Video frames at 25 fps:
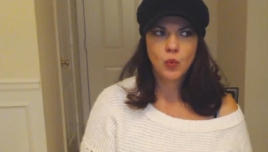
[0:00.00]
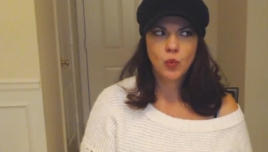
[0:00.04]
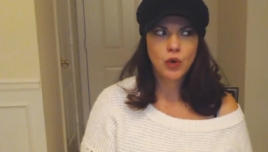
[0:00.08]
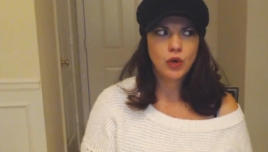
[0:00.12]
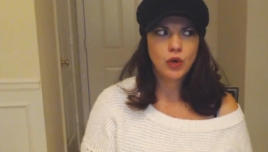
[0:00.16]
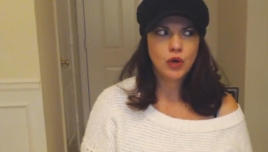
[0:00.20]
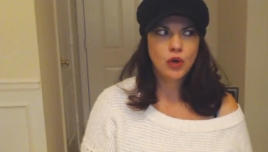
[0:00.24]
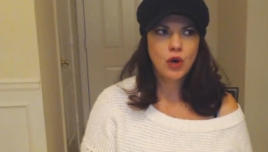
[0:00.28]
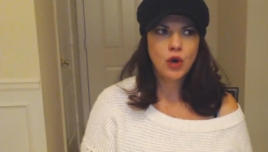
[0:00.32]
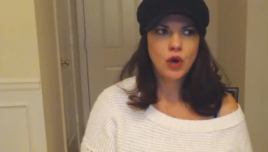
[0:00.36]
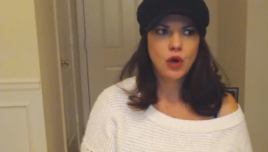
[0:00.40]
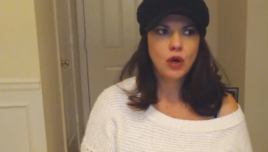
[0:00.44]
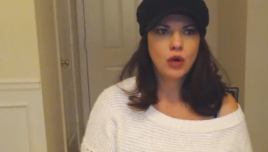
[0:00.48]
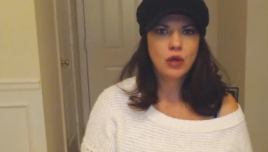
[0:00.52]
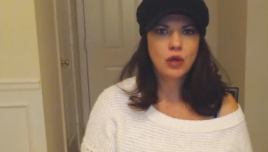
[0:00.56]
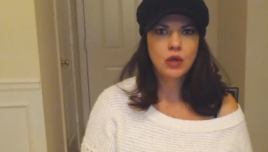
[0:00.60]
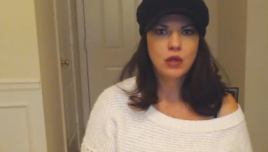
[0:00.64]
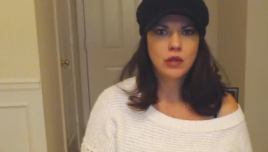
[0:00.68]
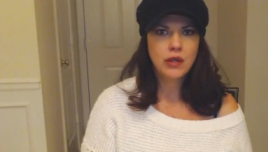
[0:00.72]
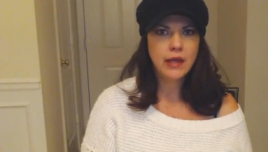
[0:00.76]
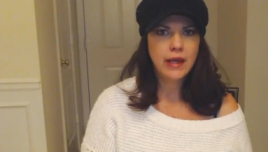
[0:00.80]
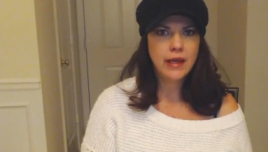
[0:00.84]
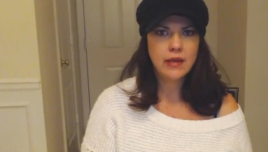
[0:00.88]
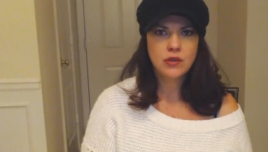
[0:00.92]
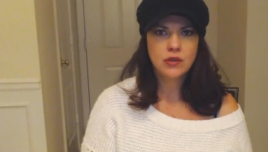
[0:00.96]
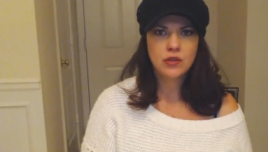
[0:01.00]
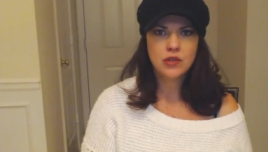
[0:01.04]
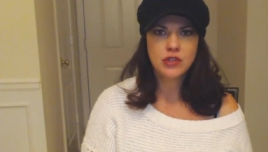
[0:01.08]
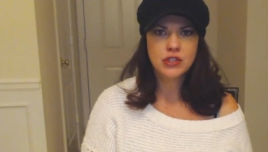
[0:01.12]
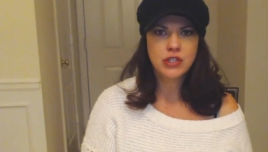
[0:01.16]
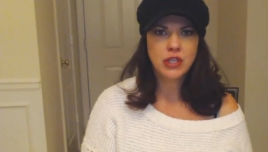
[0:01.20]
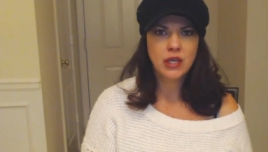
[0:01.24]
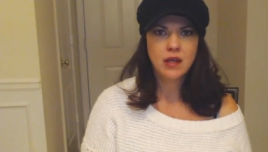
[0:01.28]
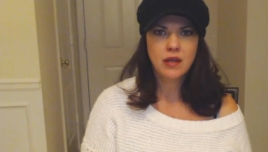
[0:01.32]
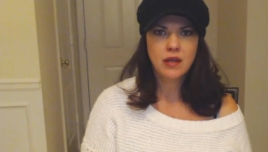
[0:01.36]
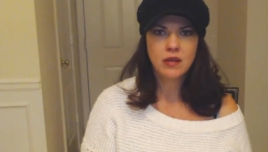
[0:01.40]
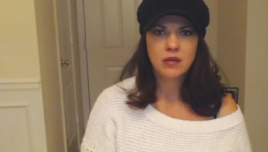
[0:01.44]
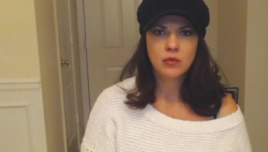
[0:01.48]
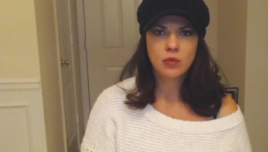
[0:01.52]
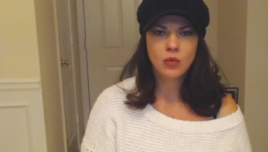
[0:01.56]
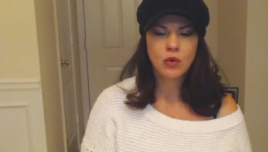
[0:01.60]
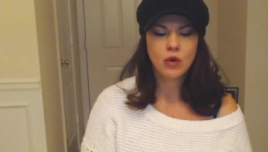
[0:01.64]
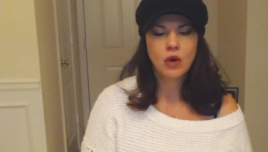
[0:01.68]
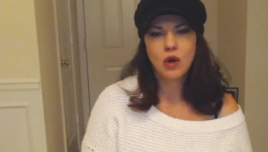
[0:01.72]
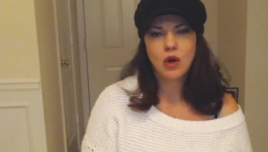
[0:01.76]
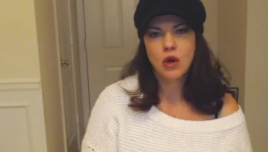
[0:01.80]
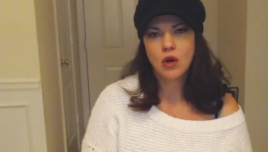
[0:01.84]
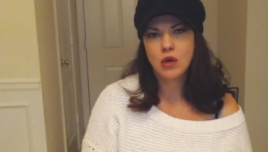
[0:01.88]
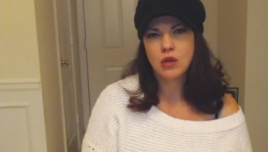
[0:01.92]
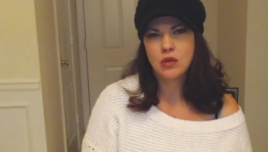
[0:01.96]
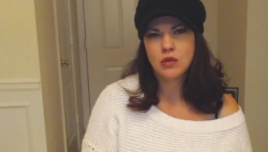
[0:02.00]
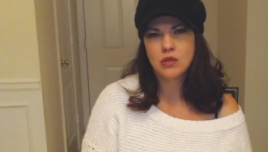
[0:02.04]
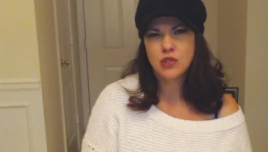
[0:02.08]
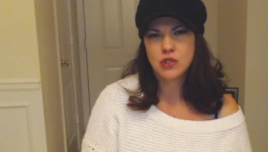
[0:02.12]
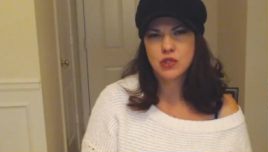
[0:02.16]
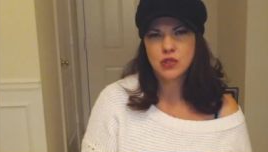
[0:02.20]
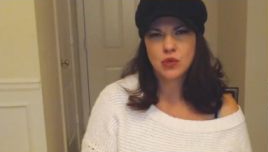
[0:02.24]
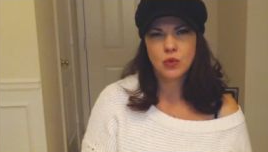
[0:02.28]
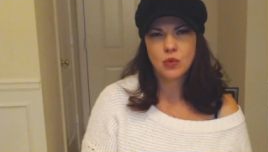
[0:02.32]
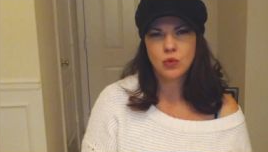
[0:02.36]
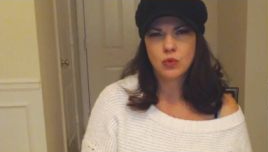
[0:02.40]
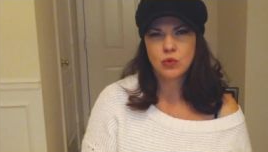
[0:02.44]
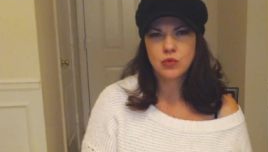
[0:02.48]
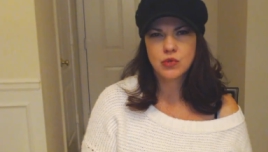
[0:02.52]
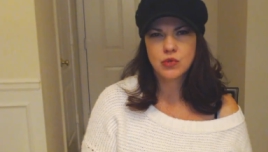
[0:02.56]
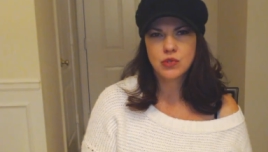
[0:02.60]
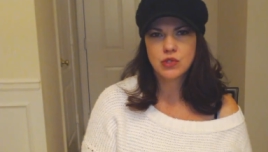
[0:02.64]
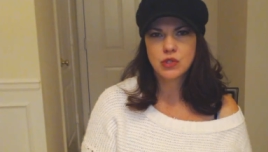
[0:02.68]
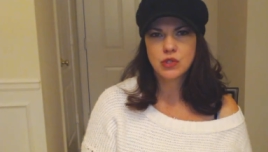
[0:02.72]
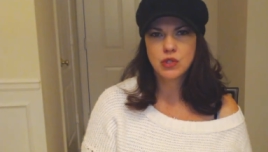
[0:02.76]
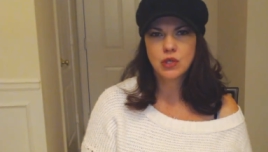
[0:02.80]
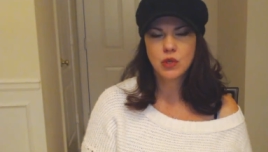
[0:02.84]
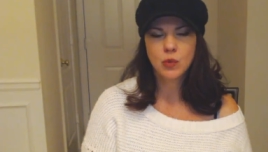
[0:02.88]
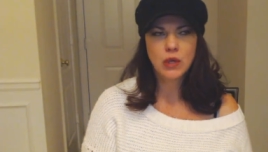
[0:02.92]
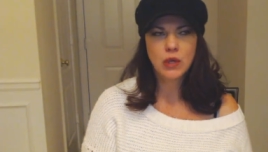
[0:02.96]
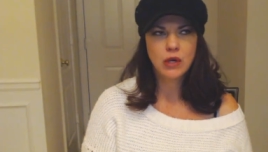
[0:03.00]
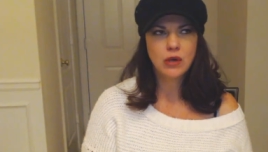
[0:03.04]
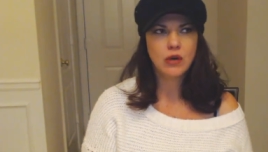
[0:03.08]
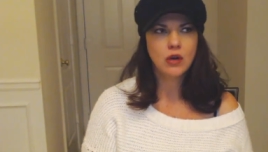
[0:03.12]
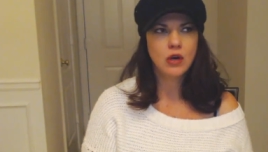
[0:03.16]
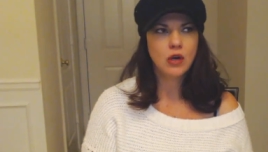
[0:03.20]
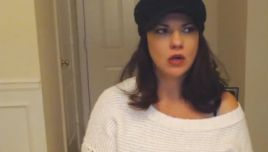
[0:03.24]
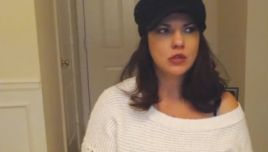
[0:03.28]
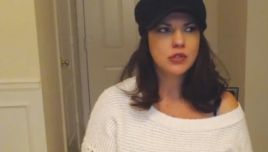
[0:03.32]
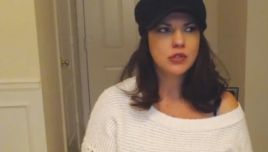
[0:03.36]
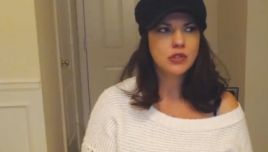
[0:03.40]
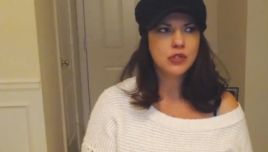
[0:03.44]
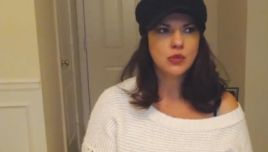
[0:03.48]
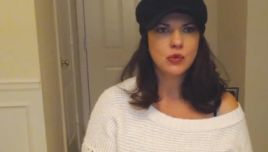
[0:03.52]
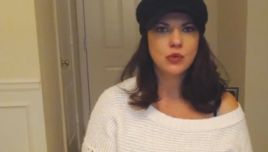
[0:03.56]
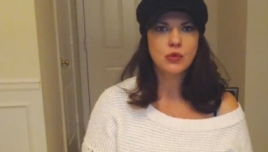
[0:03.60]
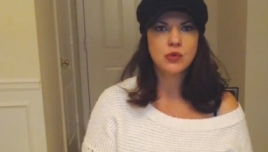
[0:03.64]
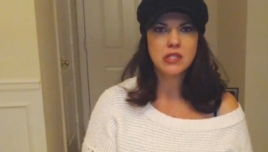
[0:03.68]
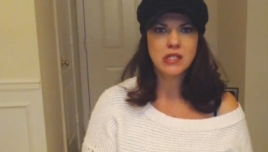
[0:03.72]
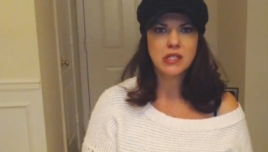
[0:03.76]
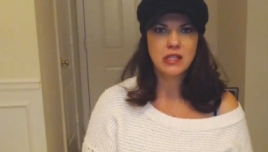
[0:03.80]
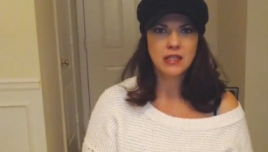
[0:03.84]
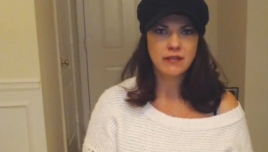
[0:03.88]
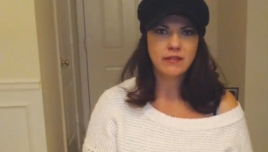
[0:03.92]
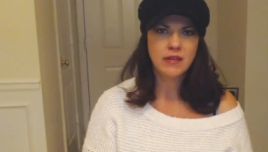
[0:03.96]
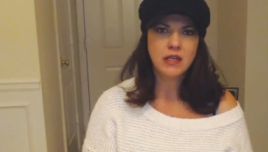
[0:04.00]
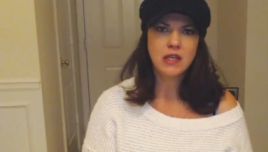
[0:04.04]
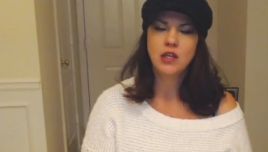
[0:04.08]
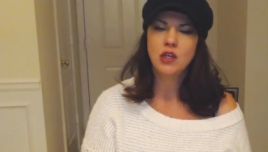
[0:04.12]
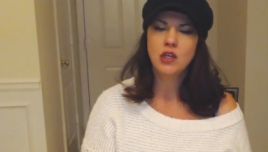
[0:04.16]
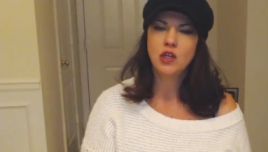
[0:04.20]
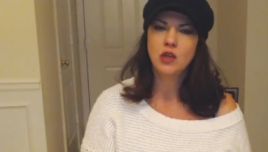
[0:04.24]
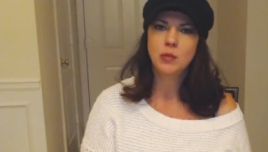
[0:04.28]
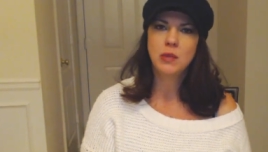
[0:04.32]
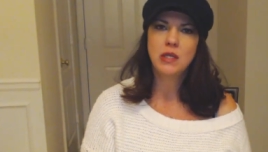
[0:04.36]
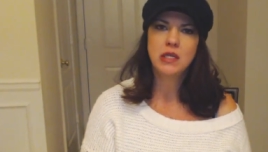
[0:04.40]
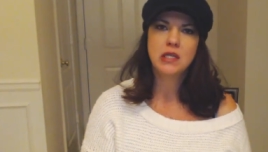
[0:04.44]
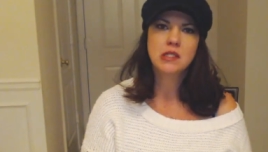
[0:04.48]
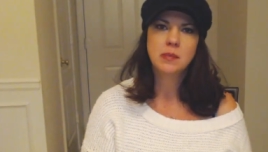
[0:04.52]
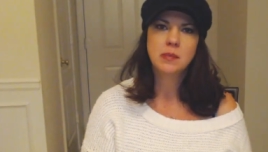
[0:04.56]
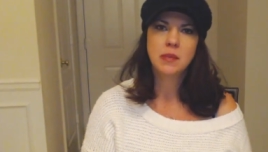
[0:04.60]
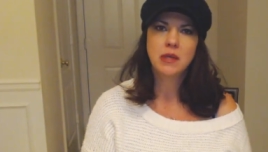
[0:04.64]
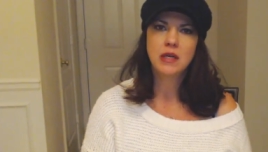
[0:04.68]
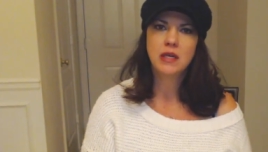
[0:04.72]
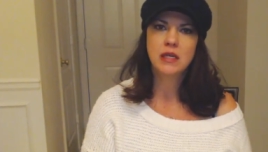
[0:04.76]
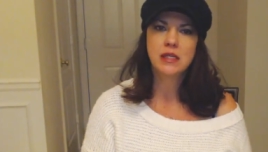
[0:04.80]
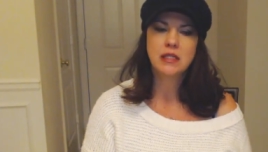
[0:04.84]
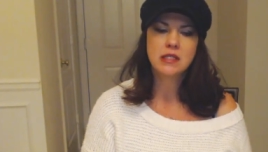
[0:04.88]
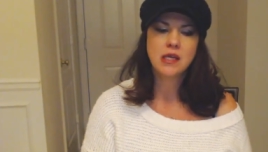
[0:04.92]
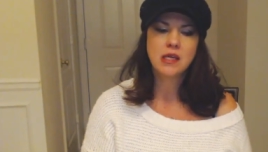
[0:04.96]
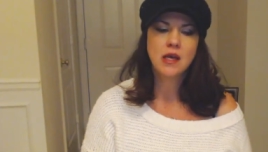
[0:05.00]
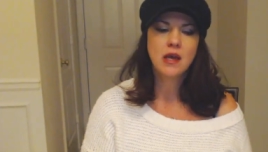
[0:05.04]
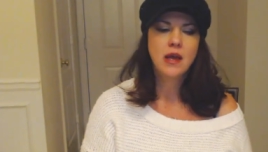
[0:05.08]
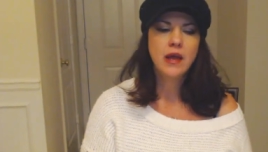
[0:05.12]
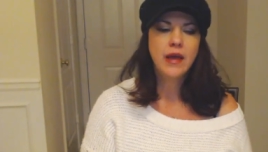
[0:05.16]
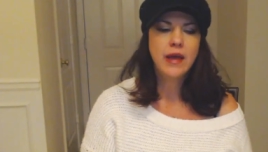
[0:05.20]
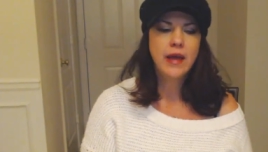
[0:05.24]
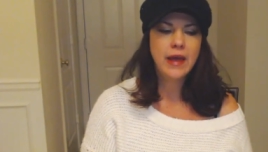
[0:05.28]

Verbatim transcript: We're all energy. We're all souls. We are all souls living a human experience.